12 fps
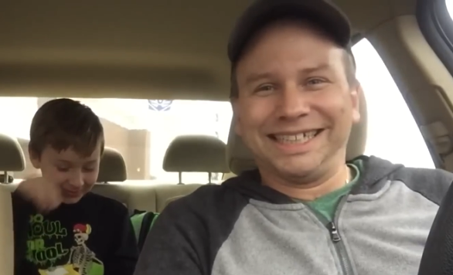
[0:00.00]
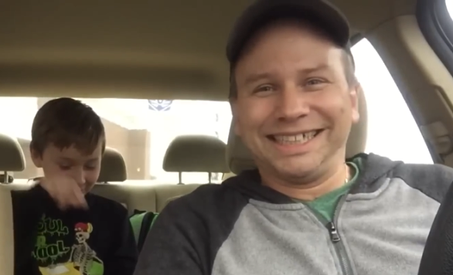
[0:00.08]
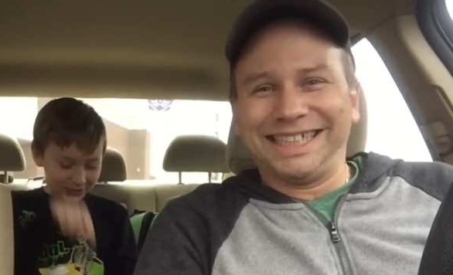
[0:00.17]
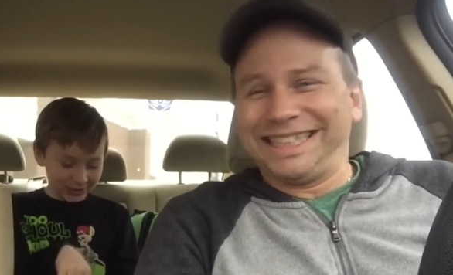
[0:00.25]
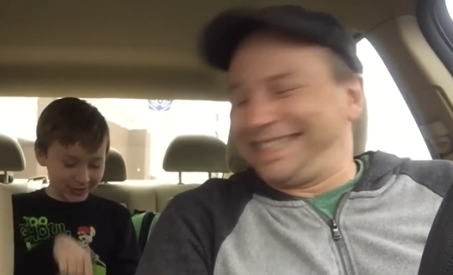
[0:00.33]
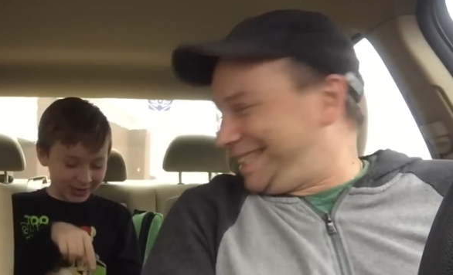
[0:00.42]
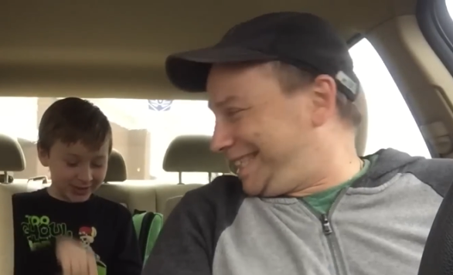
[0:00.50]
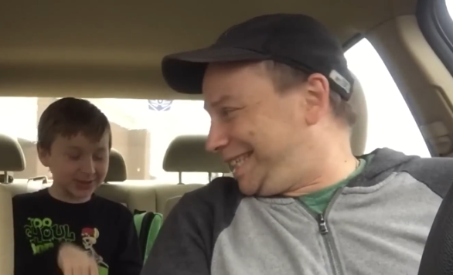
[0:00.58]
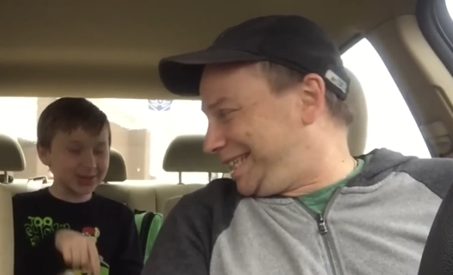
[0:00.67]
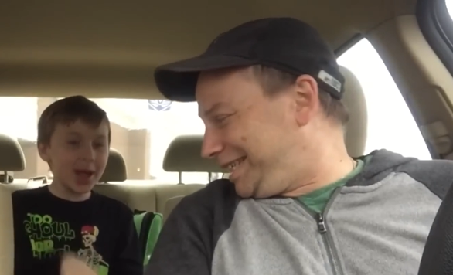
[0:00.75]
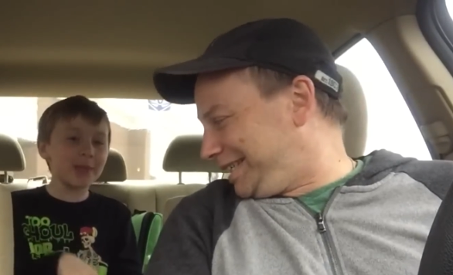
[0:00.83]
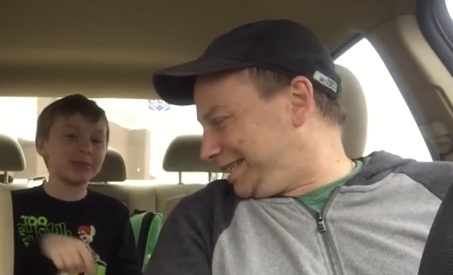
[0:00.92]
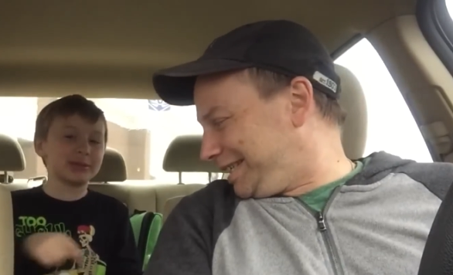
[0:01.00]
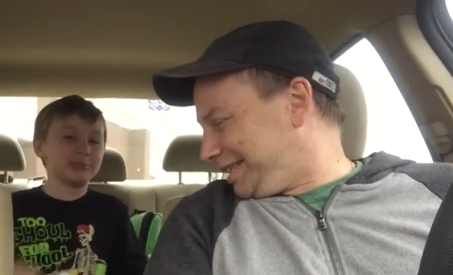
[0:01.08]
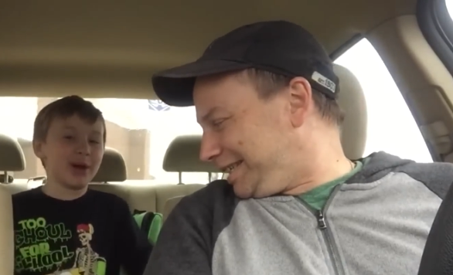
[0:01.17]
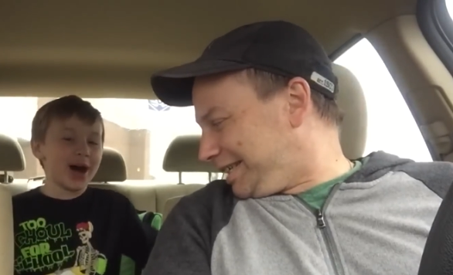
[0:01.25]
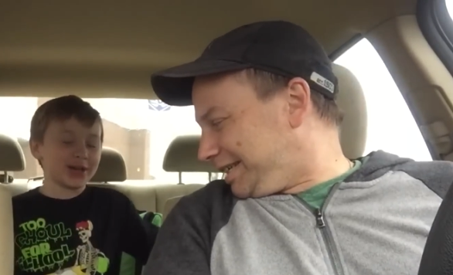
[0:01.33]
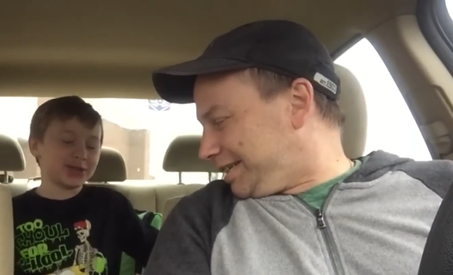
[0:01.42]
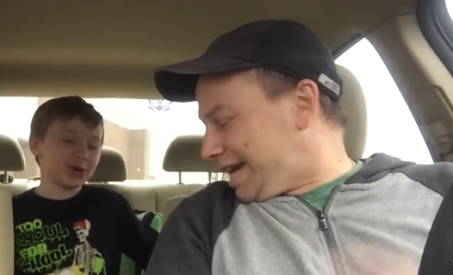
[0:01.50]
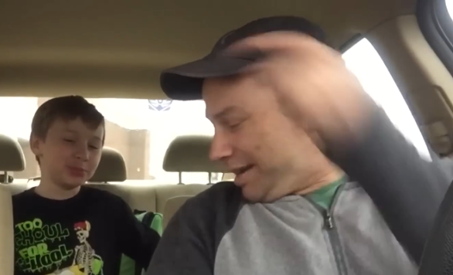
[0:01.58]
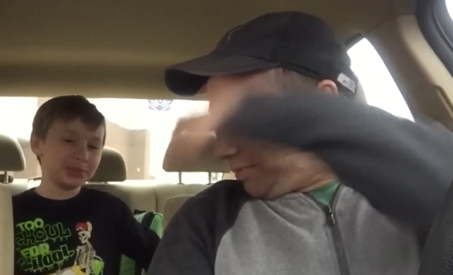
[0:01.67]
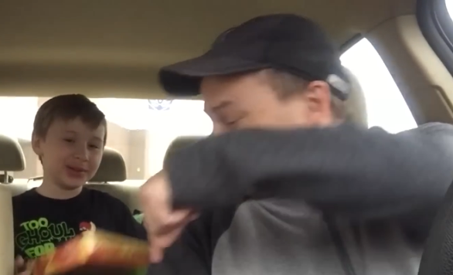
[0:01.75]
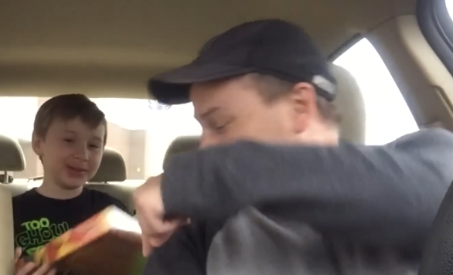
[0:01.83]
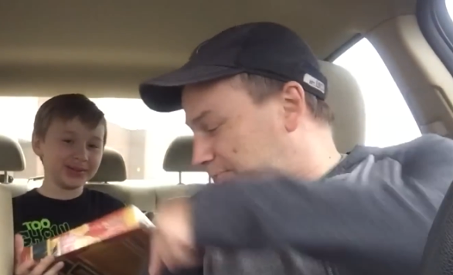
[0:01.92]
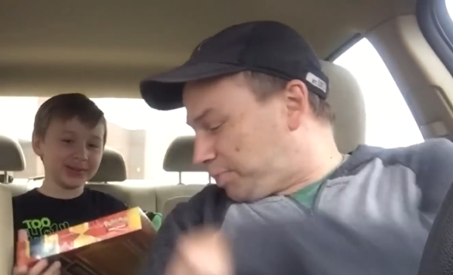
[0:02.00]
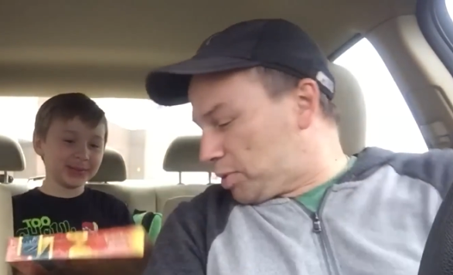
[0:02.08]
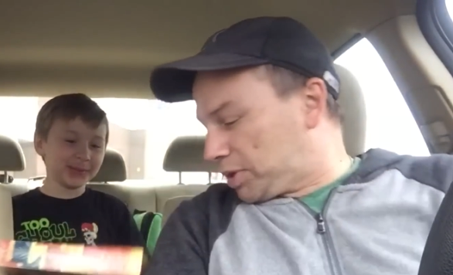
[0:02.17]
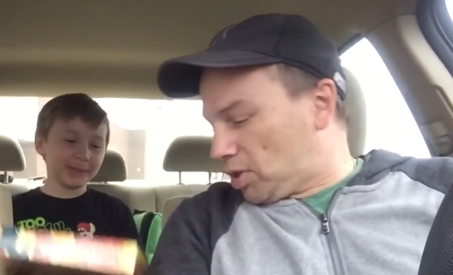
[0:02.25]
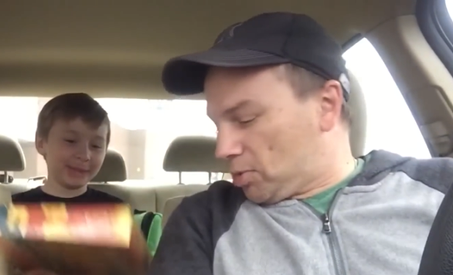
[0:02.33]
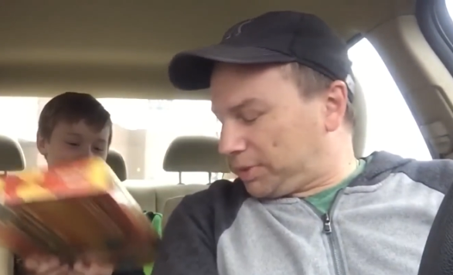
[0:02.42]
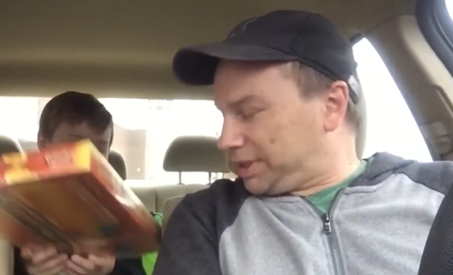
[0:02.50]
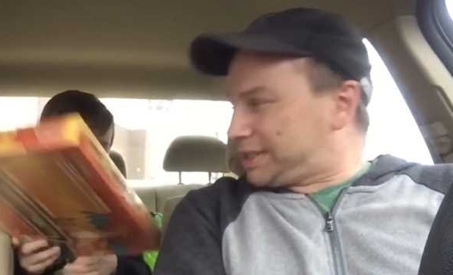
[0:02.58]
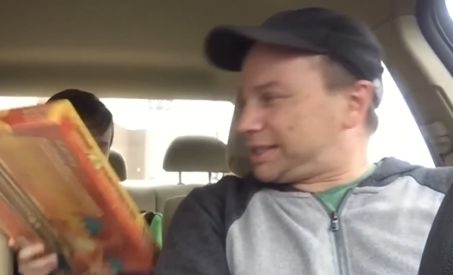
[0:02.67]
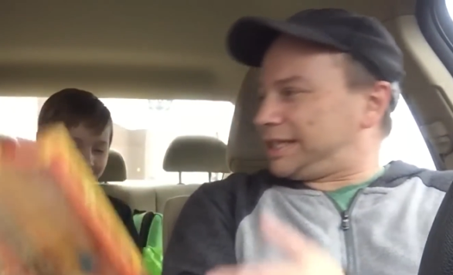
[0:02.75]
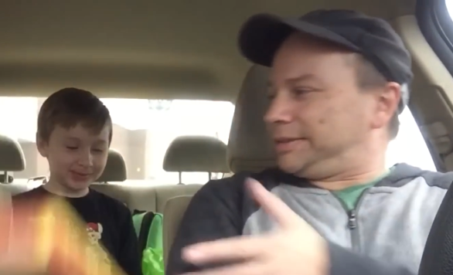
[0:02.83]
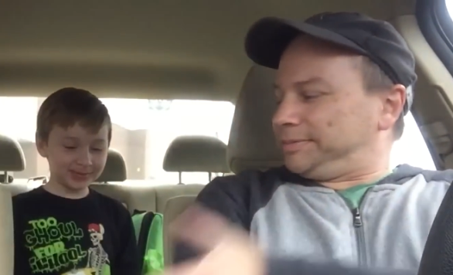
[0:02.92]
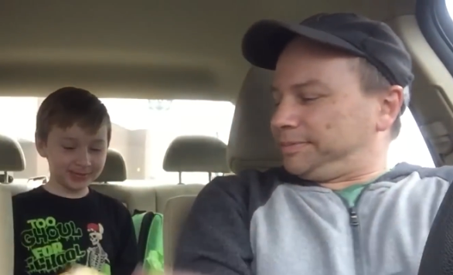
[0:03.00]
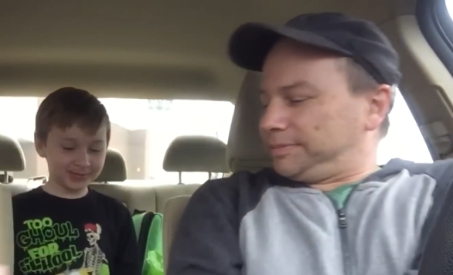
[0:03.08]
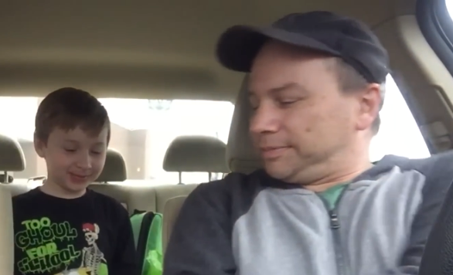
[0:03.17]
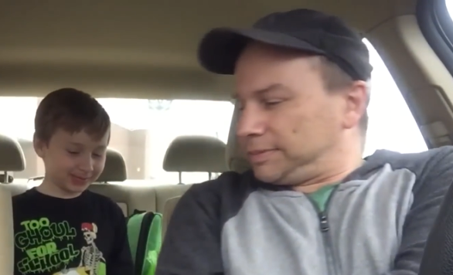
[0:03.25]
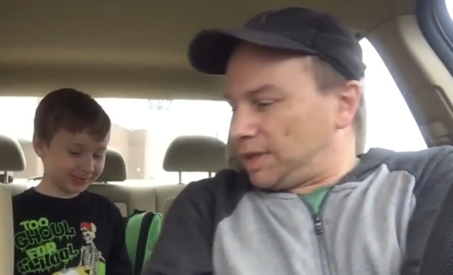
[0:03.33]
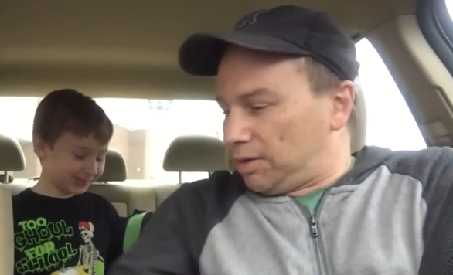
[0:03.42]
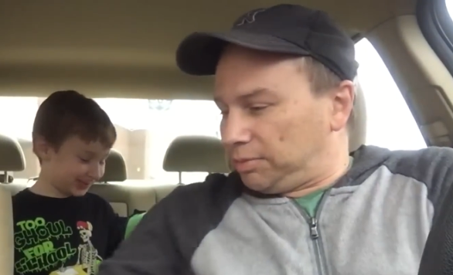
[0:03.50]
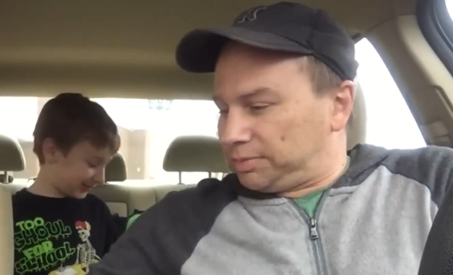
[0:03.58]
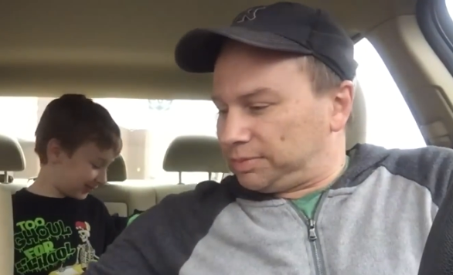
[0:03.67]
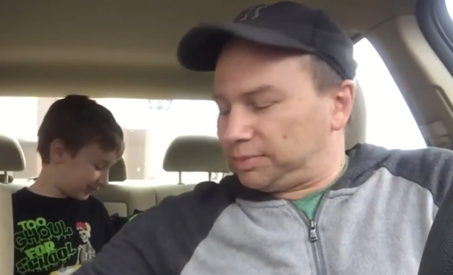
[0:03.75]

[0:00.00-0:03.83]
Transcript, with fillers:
Speaker 1: I just stab this box yeah, open.
Speaker 2: Poke it open. Let's see. Oh.